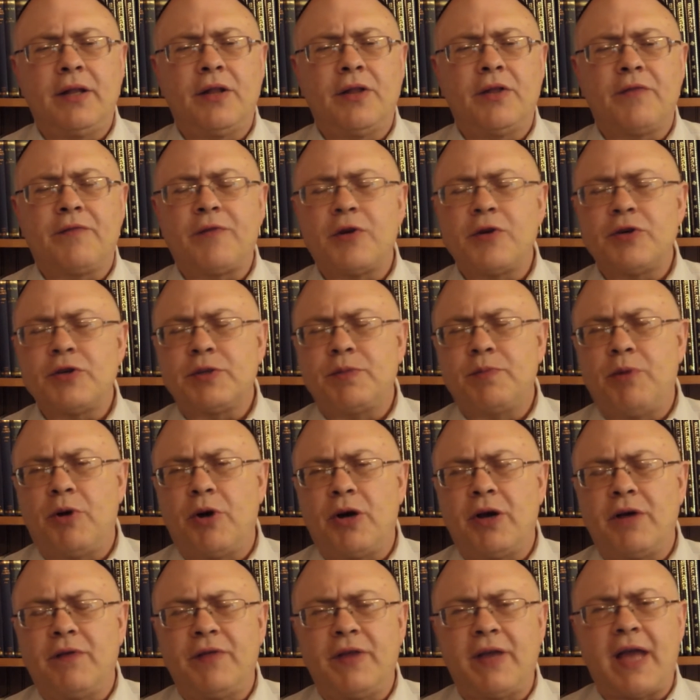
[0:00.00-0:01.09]
the first
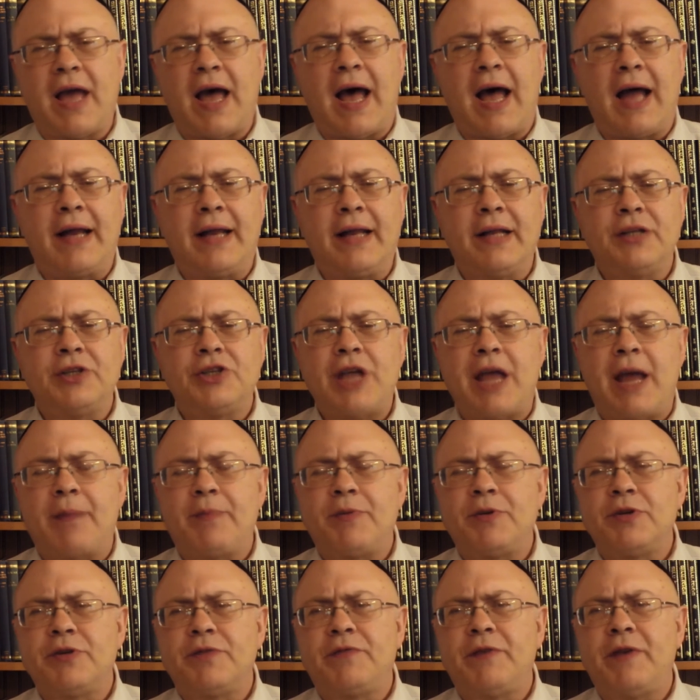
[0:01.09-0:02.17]
book of the Guide in
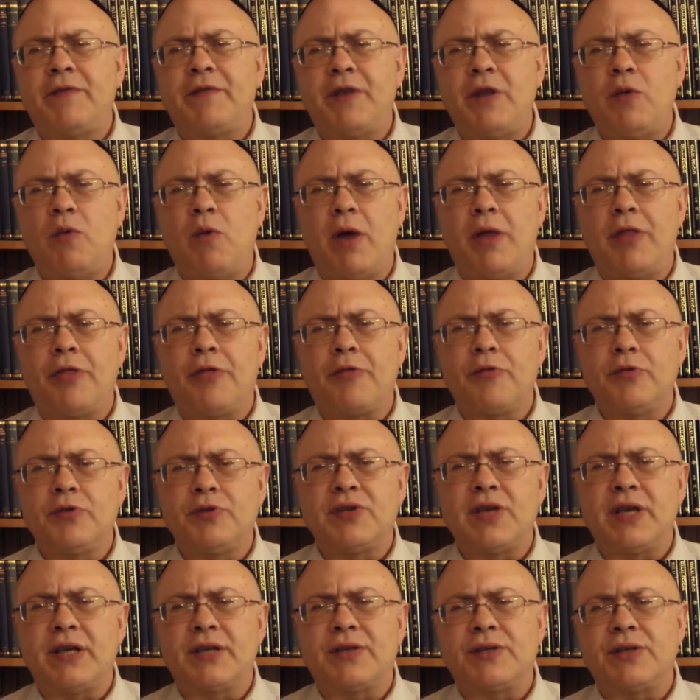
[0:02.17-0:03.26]
chapters 51 through
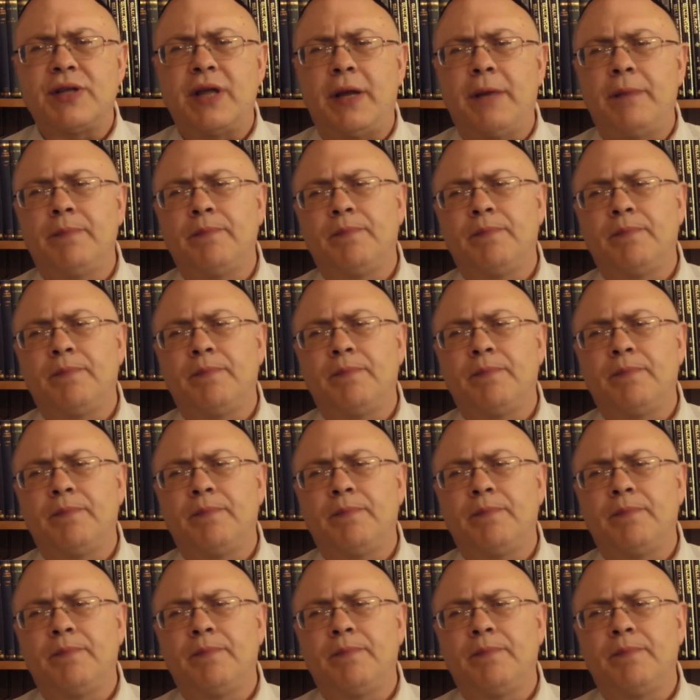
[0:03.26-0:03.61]
60.